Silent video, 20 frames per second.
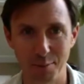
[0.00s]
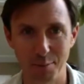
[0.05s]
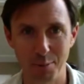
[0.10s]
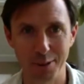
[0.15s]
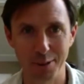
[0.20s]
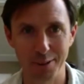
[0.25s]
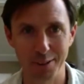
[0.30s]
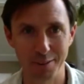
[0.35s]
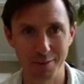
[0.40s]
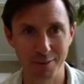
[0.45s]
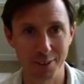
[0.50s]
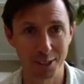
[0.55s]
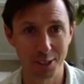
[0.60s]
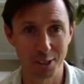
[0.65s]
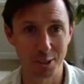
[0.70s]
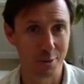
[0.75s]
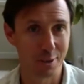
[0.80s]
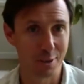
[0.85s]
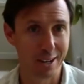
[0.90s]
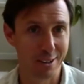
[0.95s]
build the
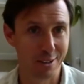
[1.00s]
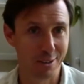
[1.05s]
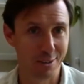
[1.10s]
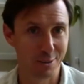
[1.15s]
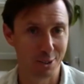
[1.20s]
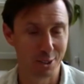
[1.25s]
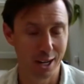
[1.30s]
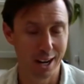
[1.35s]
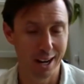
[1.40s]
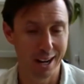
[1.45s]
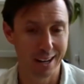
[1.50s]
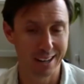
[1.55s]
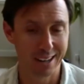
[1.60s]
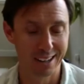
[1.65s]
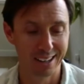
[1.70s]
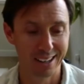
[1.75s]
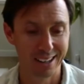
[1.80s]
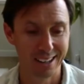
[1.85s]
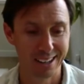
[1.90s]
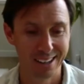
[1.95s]
conviction to write your own check.